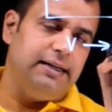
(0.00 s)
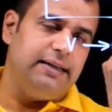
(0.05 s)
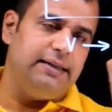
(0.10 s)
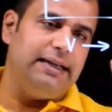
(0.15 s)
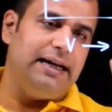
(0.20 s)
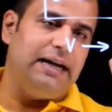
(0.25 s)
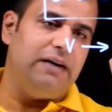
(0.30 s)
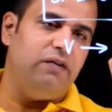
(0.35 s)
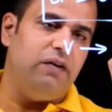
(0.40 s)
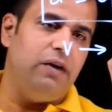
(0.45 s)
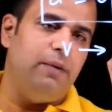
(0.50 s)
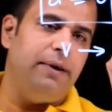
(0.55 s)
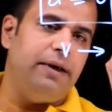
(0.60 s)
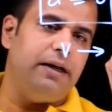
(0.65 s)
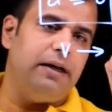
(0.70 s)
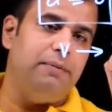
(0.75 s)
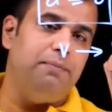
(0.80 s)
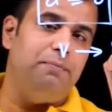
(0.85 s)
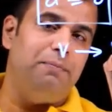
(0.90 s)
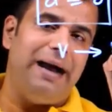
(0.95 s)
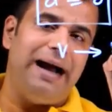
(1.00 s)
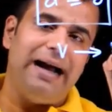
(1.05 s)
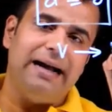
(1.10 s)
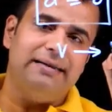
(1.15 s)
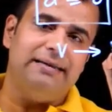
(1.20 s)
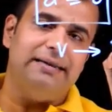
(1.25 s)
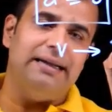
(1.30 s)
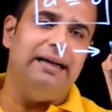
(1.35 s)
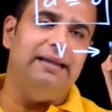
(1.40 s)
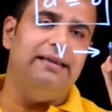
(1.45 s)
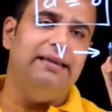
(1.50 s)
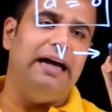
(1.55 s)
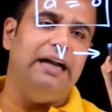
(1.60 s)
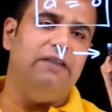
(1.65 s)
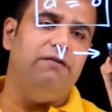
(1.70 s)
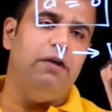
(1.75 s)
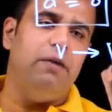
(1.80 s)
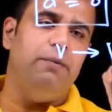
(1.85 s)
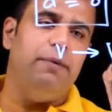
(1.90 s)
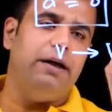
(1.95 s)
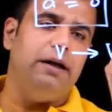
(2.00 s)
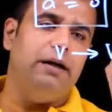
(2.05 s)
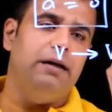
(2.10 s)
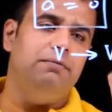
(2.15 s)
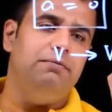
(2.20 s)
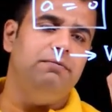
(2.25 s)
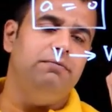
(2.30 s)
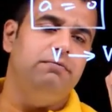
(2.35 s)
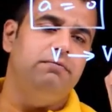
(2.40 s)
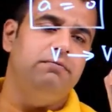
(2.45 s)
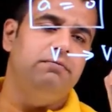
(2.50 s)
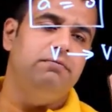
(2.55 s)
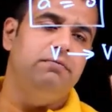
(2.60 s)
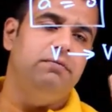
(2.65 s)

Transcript: that will become max, and that will become